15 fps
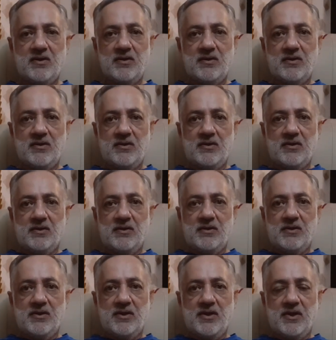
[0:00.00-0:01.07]
As we
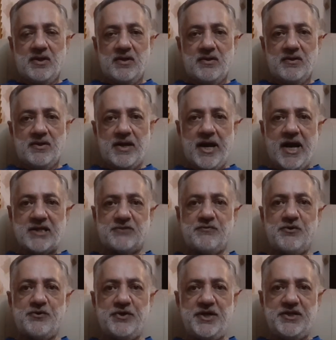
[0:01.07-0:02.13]
reach the end of
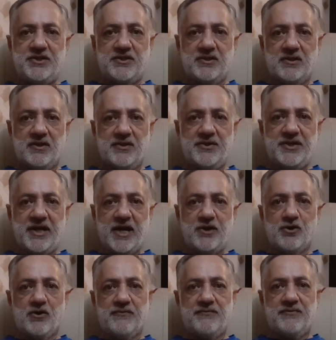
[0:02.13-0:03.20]
this discussion,
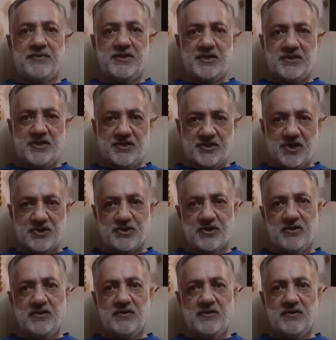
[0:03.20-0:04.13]
it is clear